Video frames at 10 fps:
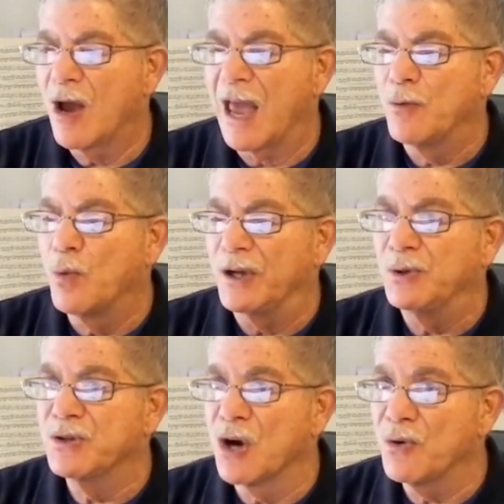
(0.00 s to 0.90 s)
and what you
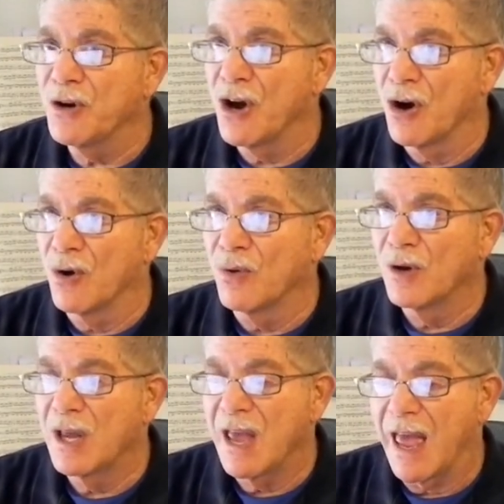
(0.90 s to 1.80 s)
don't know,
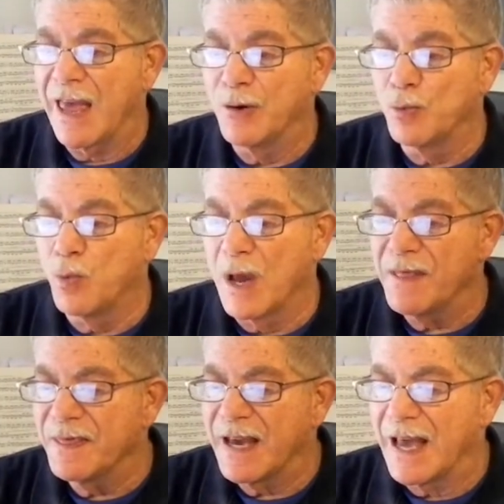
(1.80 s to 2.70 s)
and
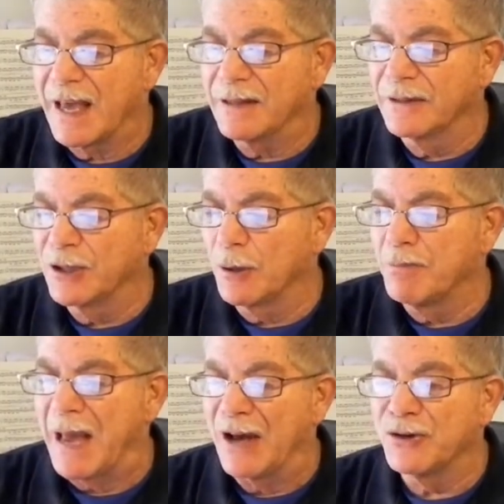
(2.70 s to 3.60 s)
when that little
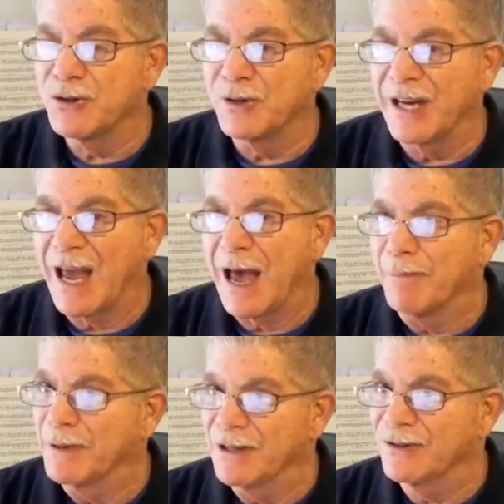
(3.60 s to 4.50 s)
boundary
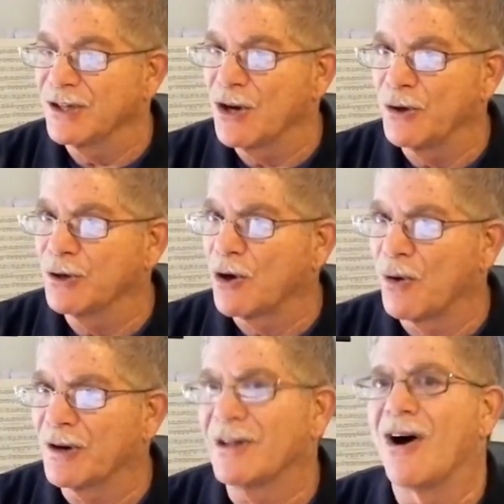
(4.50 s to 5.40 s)
happens. You're going
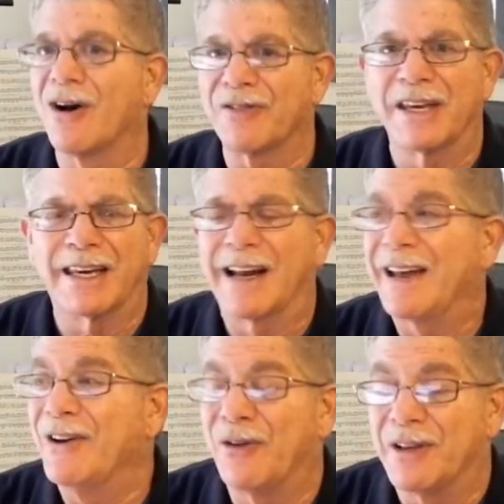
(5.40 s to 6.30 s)
along thinking, I
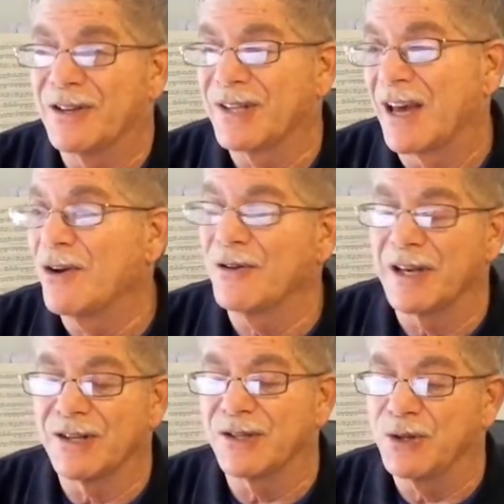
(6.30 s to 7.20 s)
know this,
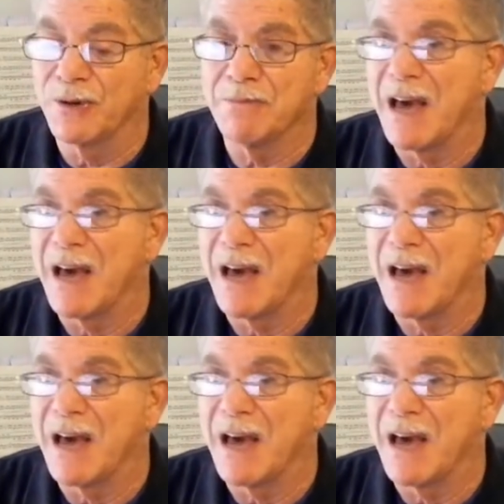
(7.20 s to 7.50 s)
and you're in